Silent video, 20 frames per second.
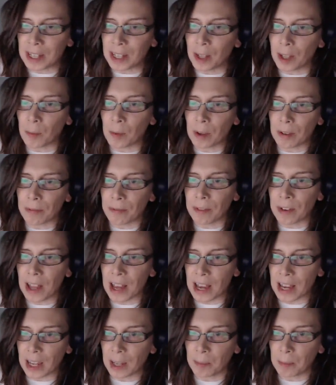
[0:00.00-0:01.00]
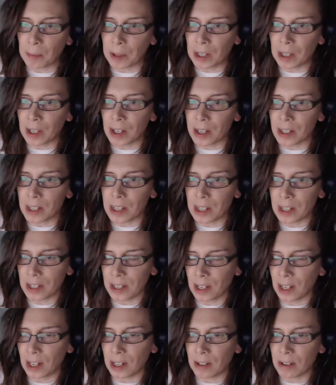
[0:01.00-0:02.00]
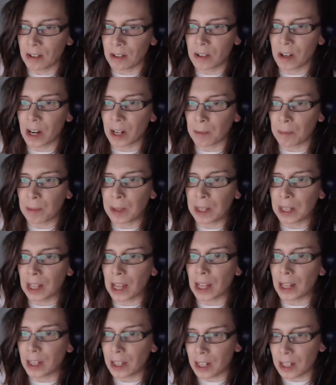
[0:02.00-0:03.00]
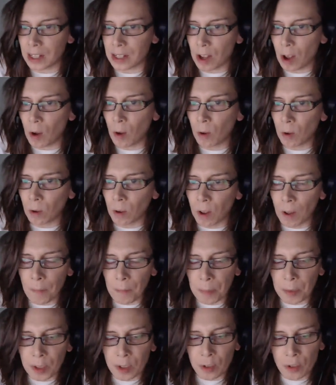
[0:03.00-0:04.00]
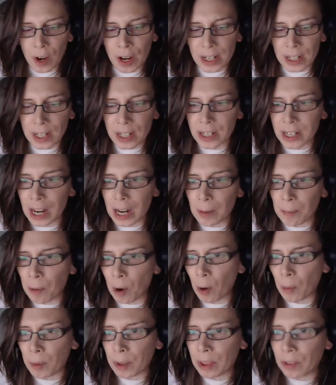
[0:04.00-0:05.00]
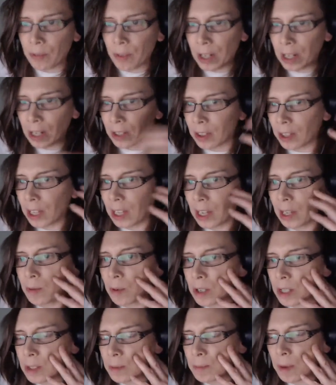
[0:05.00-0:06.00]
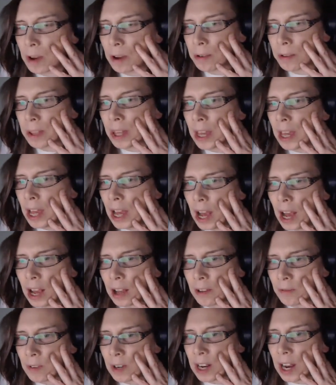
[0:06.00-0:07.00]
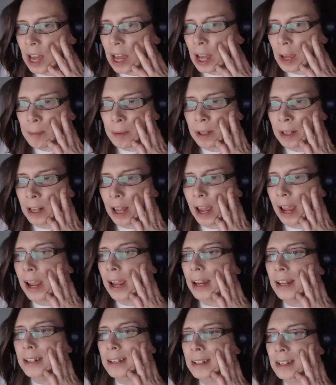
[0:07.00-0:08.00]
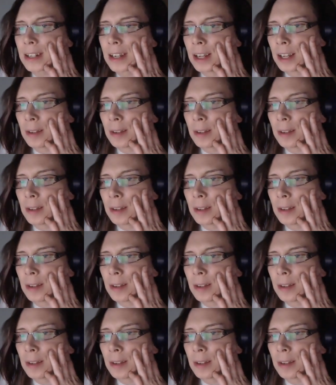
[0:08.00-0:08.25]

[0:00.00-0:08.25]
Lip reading: that we're flying because it struck me that this whole trying to teleport with the ring thing was both unreliable and,